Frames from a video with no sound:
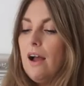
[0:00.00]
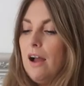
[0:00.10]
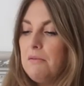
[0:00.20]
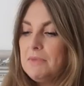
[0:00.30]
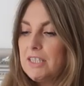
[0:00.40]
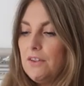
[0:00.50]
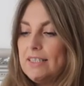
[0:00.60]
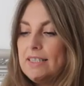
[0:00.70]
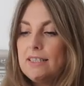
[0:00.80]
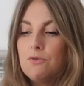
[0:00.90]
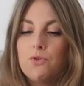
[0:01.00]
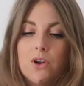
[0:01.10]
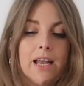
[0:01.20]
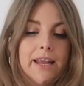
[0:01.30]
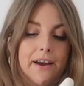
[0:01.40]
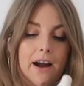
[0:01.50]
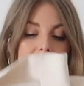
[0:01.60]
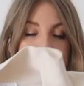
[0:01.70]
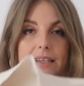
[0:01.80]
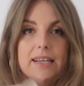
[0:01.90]
So this is a really
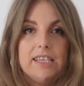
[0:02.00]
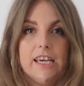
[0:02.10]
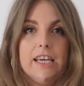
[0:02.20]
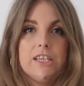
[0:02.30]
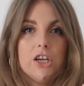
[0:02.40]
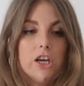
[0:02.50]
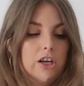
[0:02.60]
nice knitted,